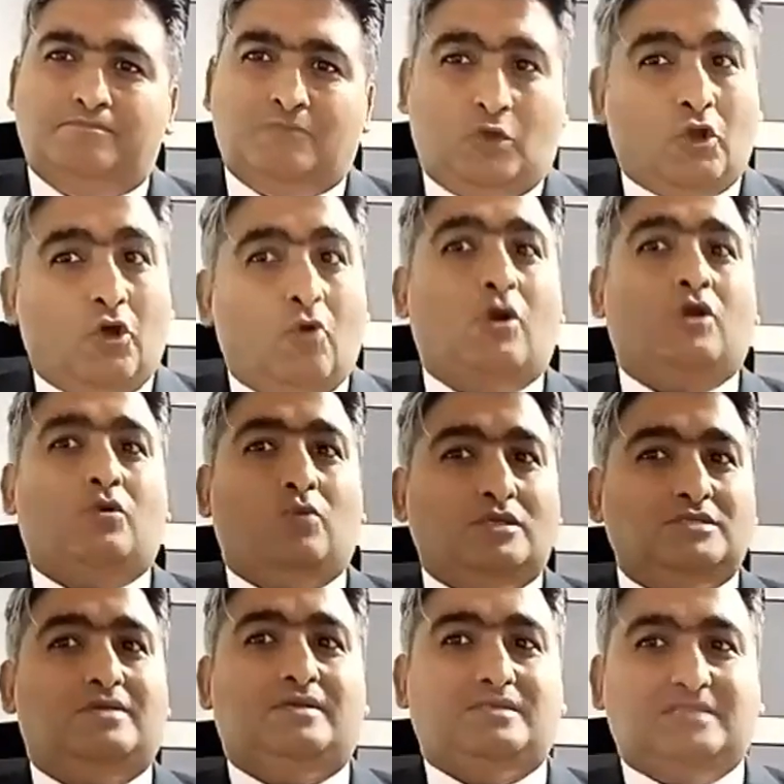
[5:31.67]
You know what
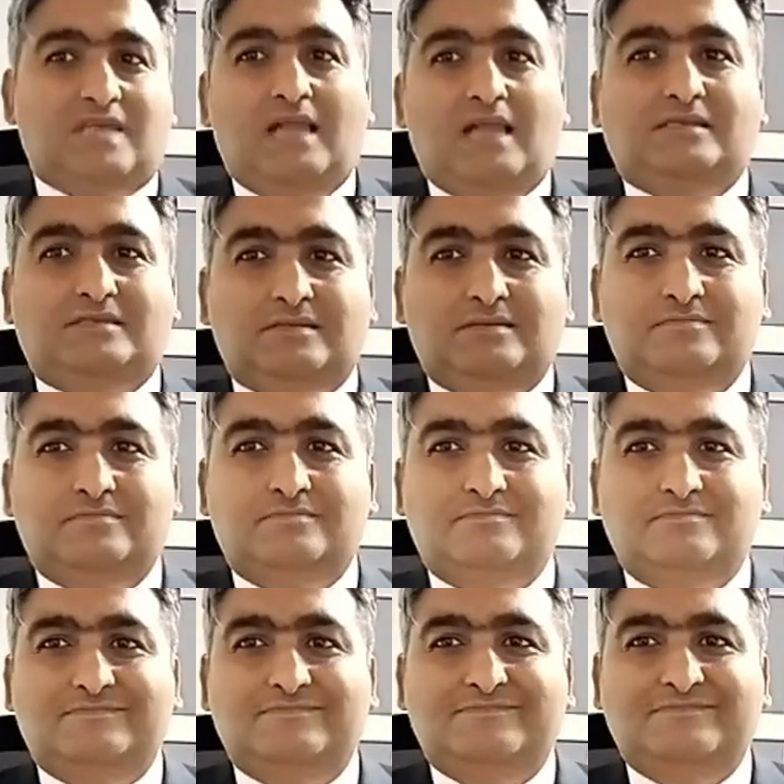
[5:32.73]
was the result?
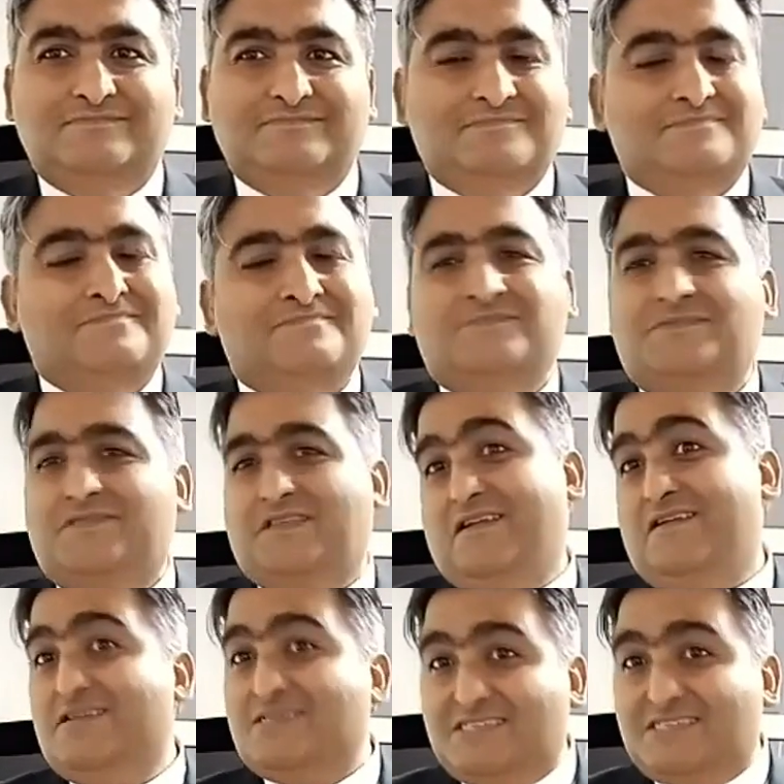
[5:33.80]
The
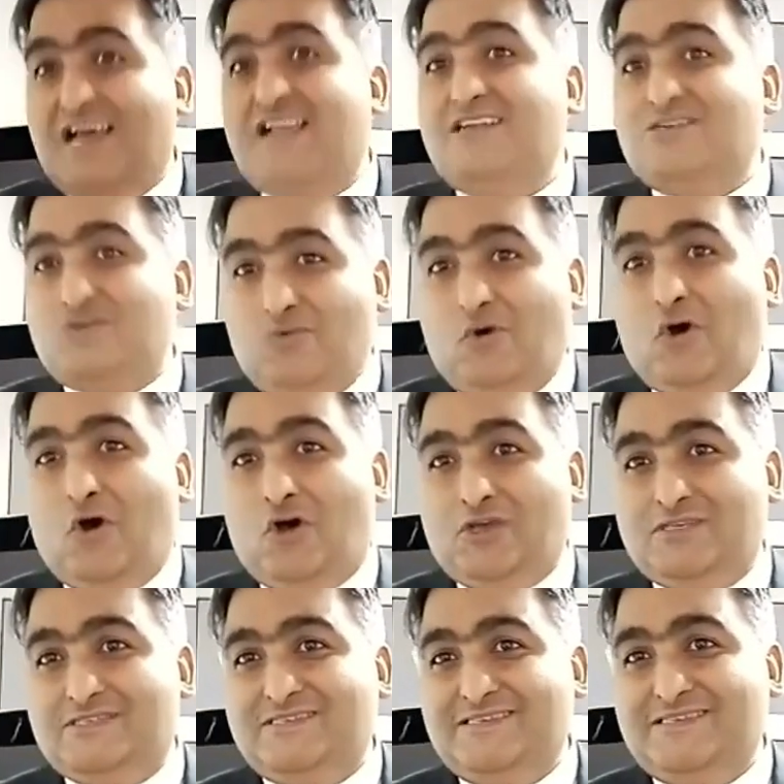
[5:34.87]
result
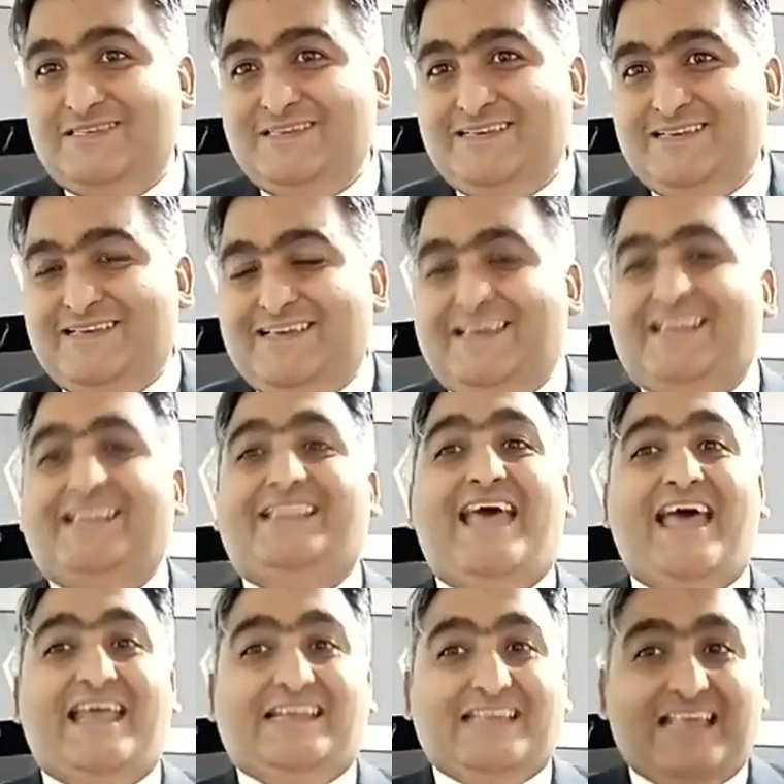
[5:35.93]
was
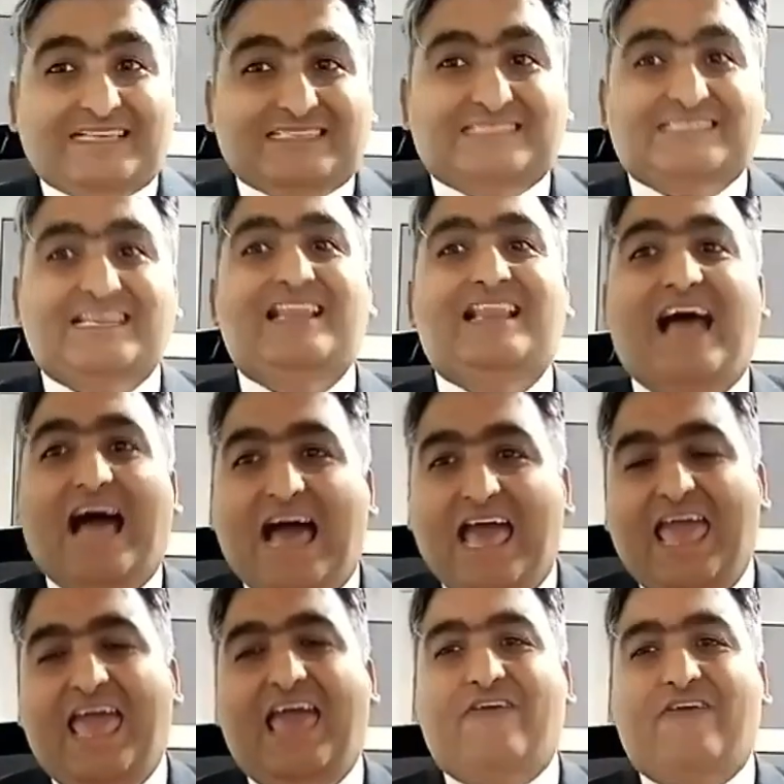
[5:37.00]
that still
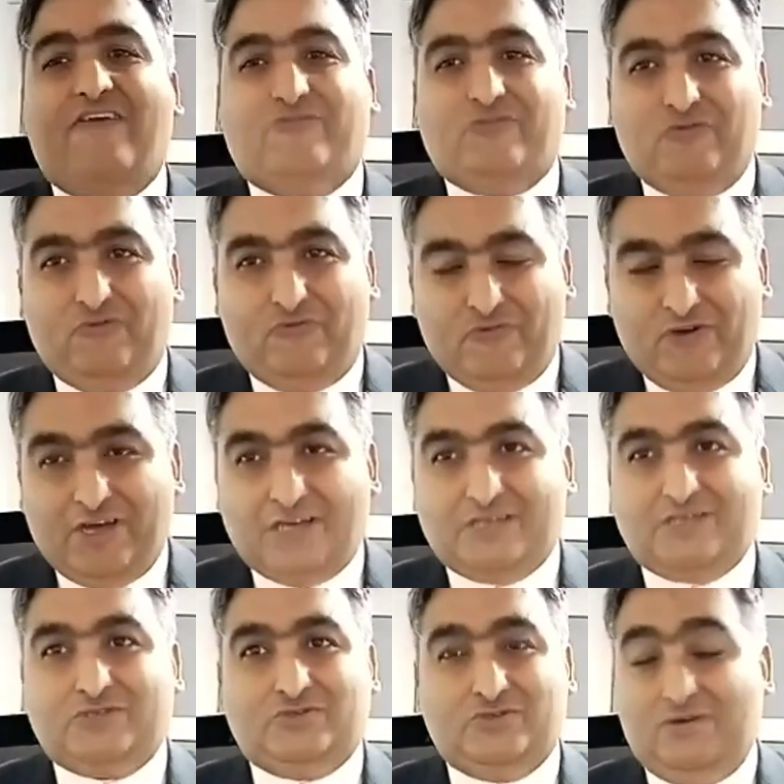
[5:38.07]
I have to work.
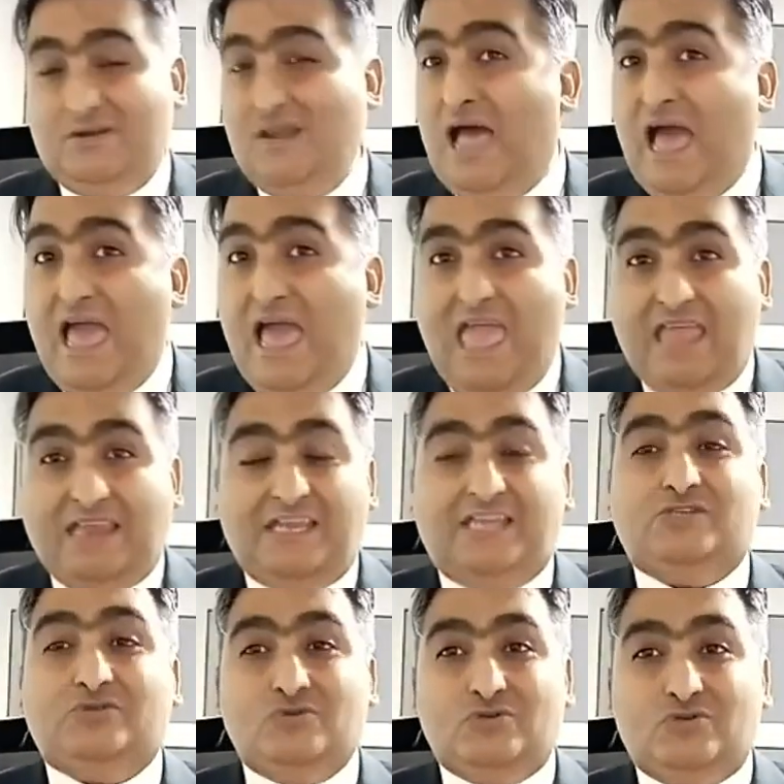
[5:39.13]
I
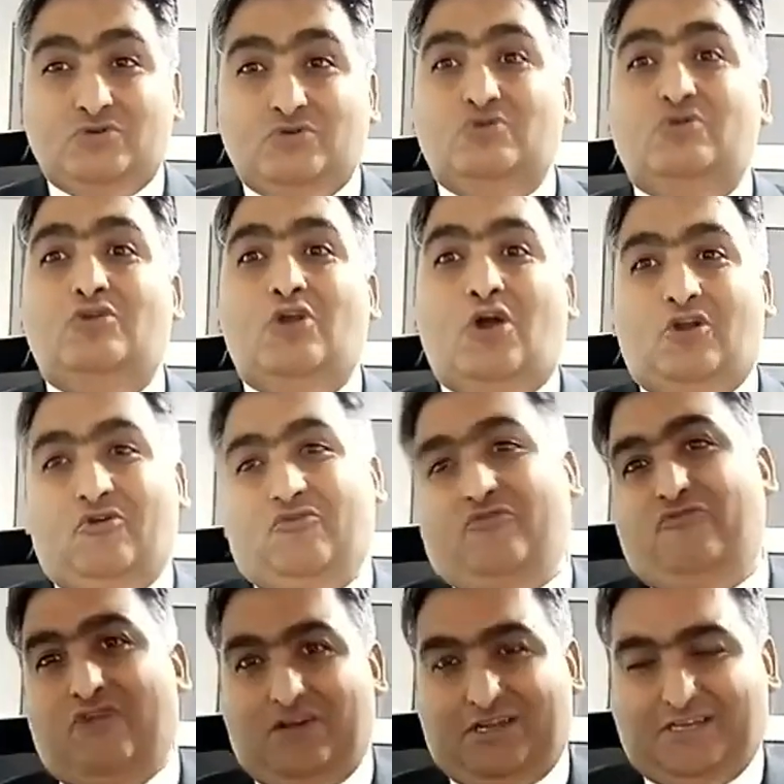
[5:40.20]
need to do a lot of
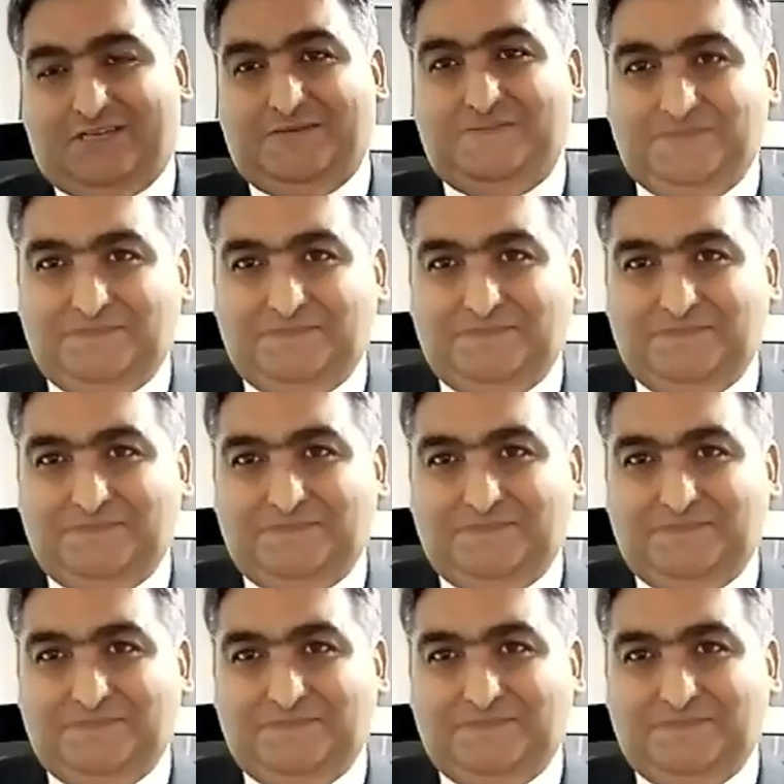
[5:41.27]
work.